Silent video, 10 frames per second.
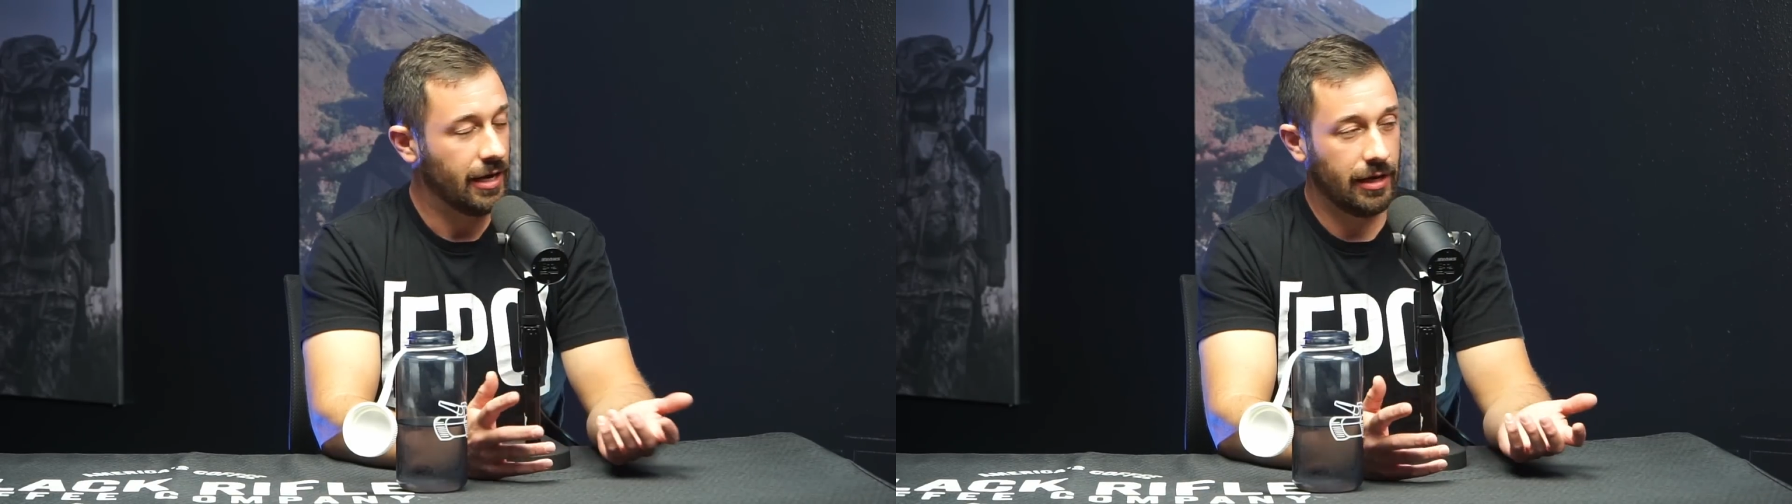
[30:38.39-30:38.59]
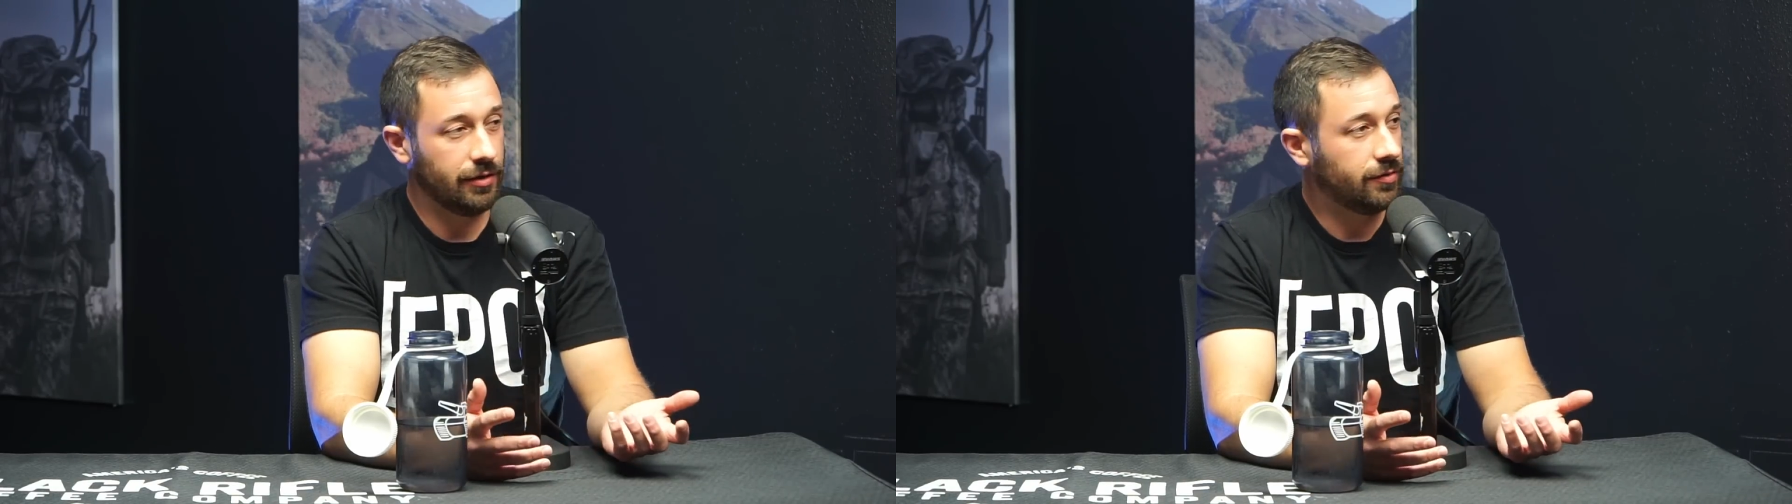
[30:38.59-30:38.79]

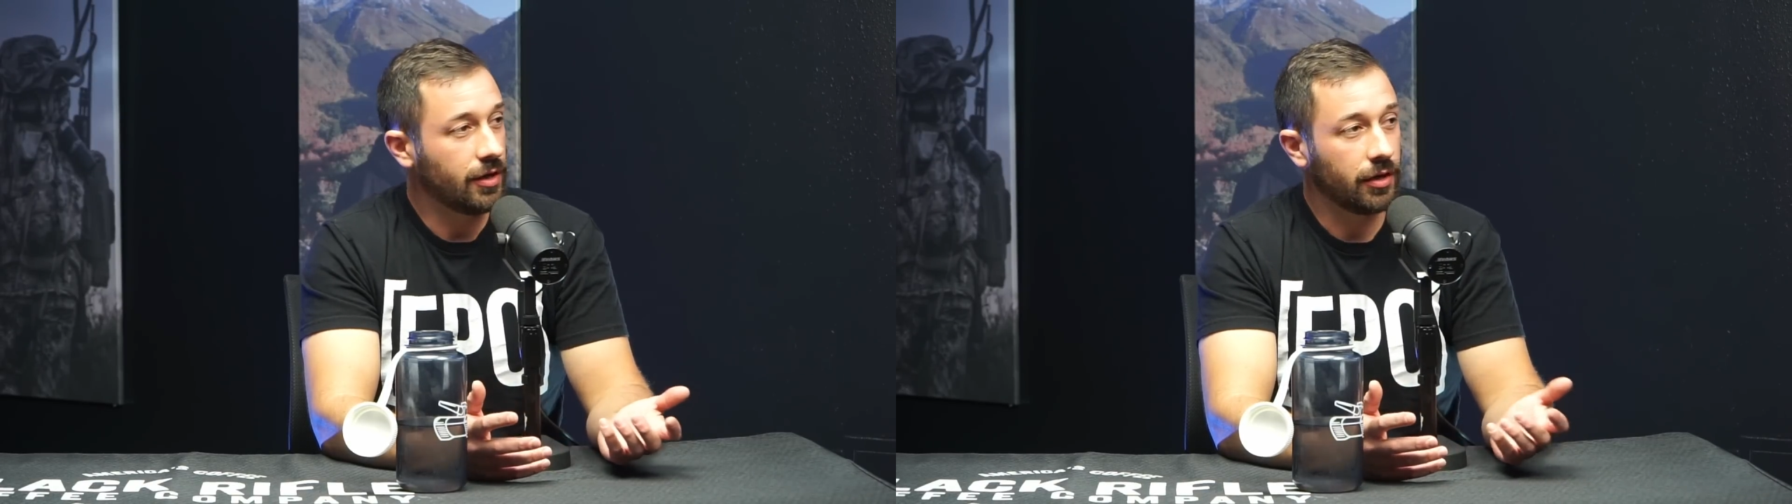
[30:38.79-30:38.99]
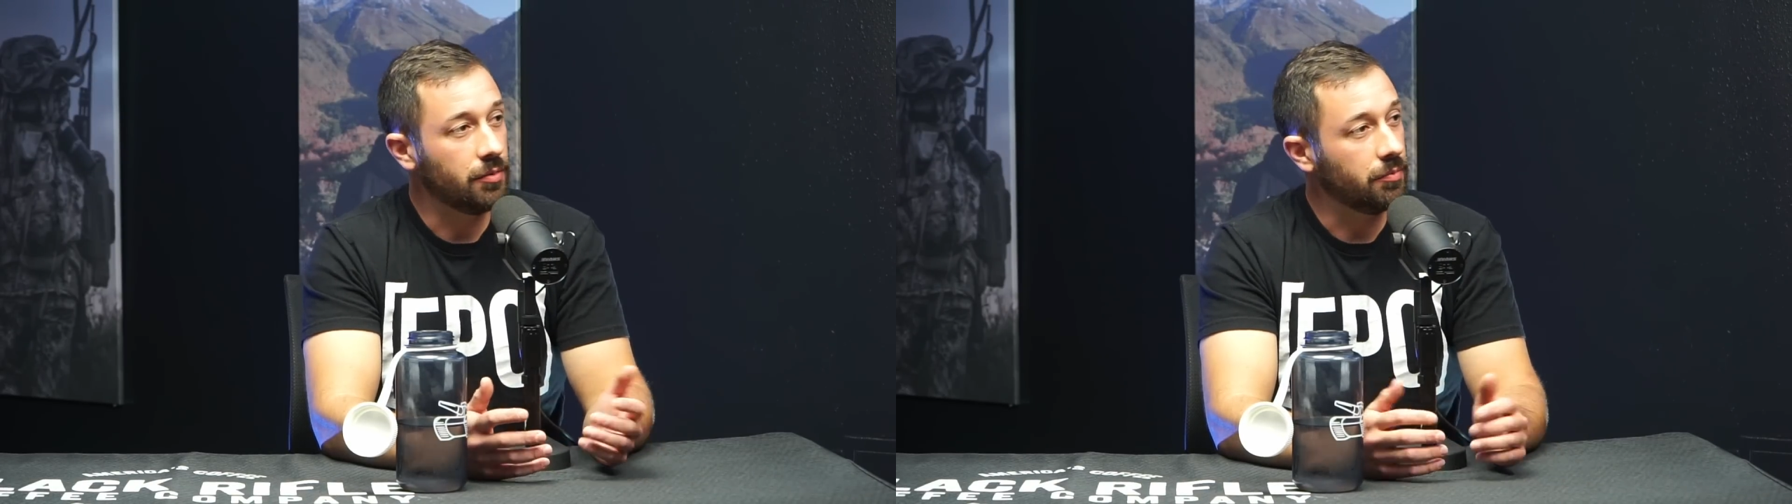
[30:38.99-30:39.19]
it's
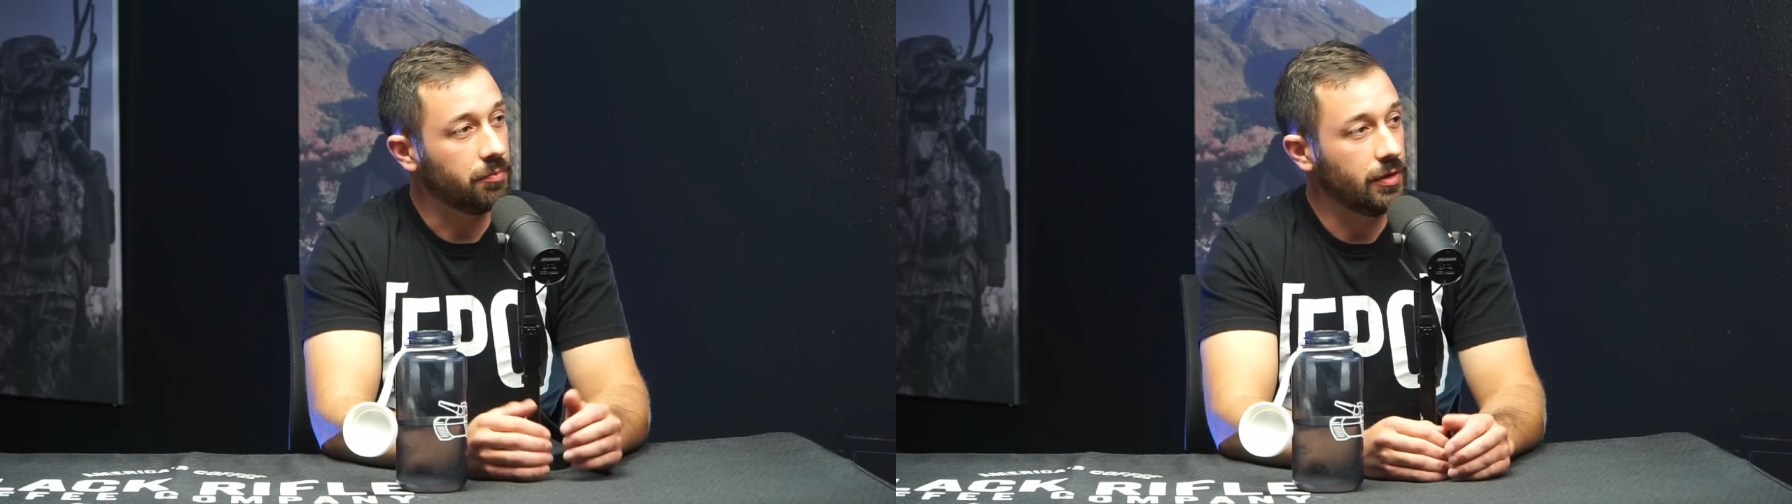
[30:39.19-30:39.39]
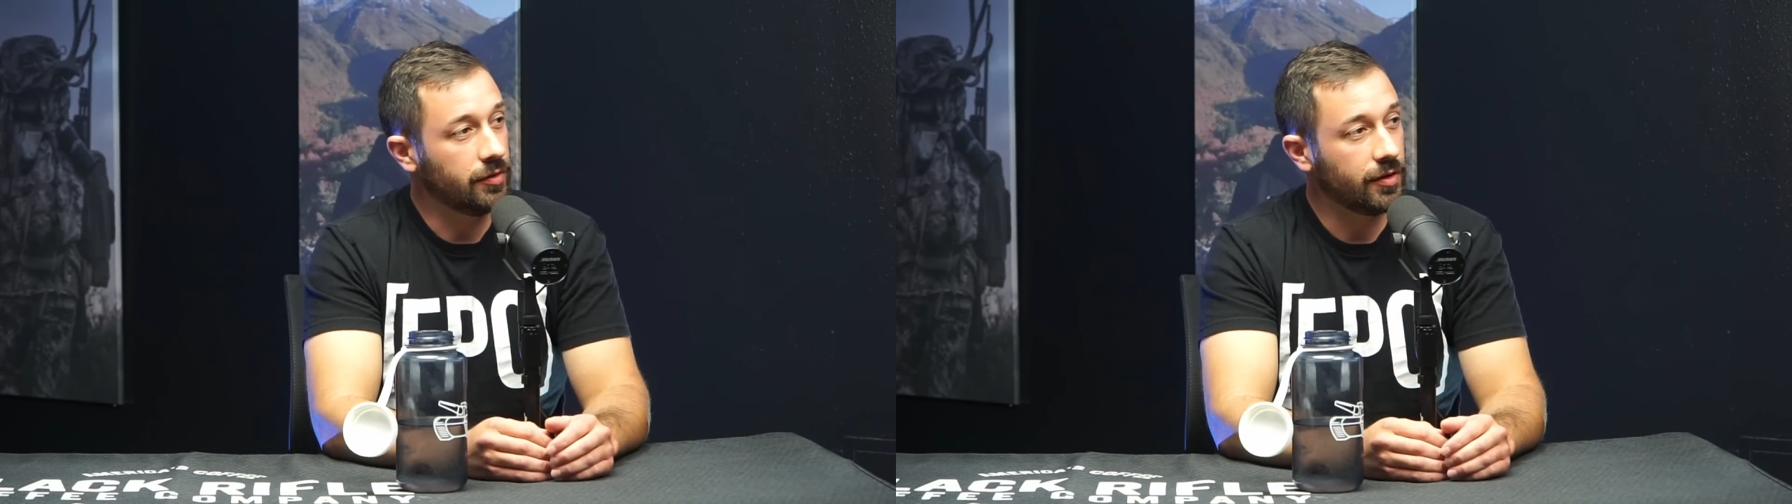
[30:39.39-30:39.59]
not gonna
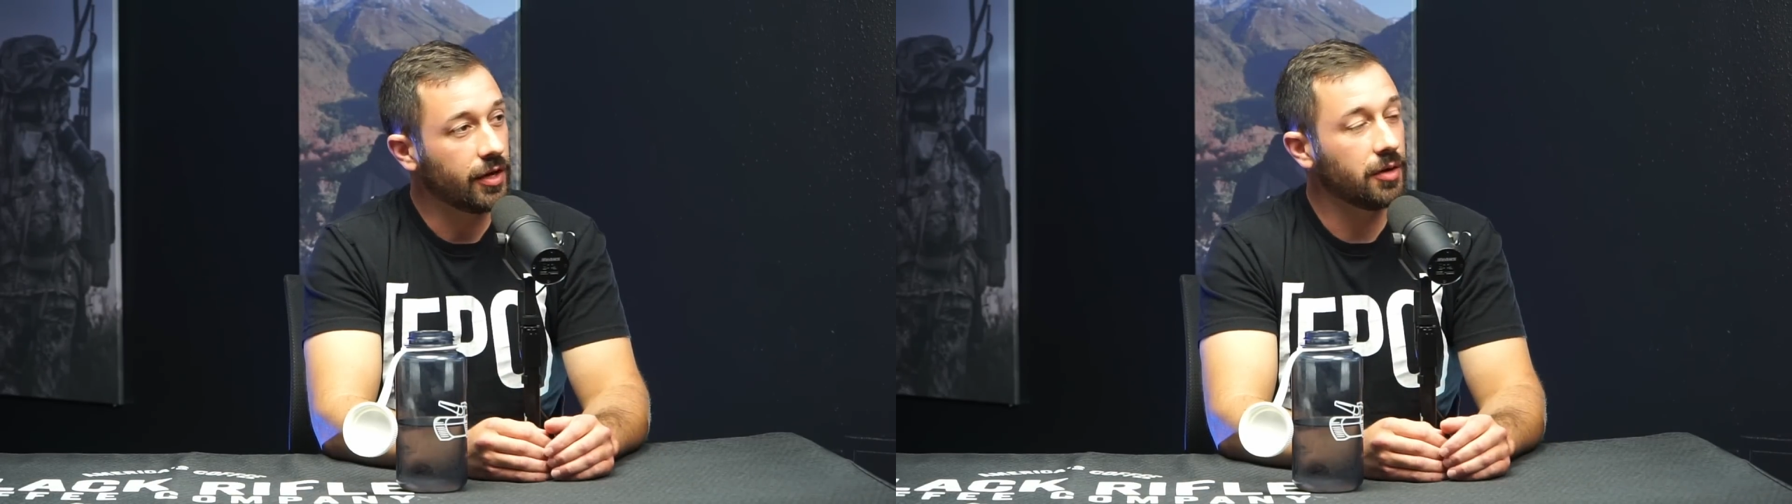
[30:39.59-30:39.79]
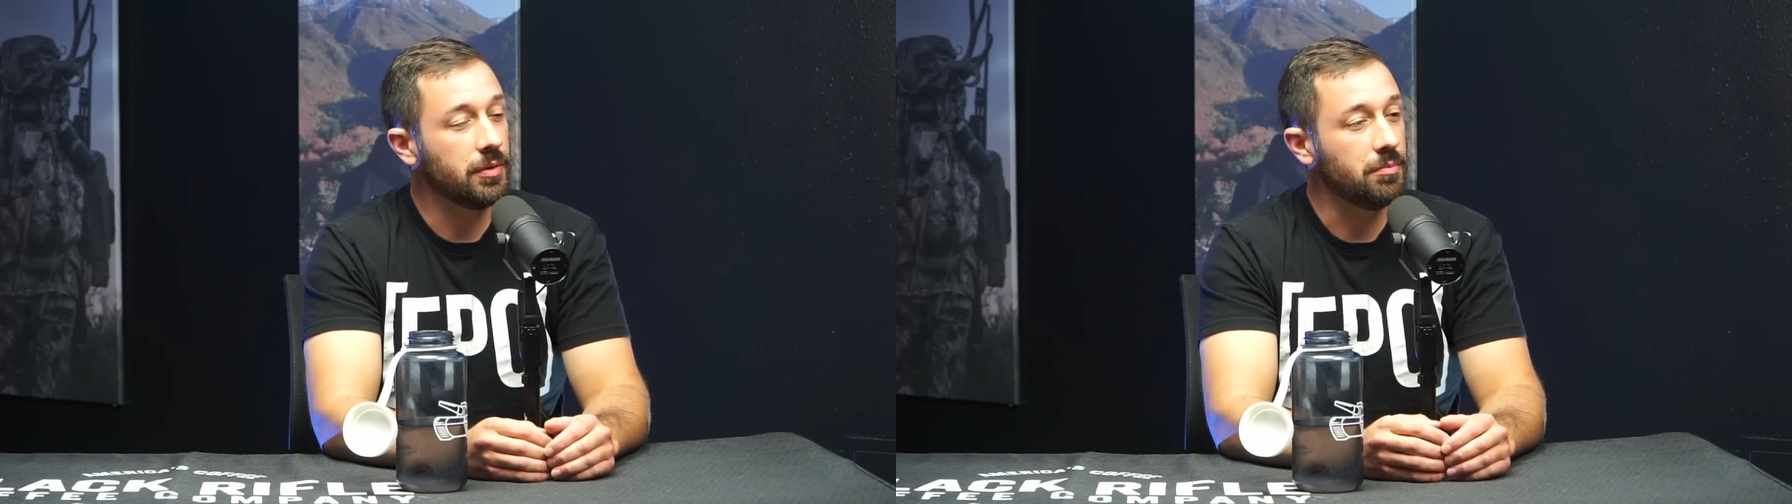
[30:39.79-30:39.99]
be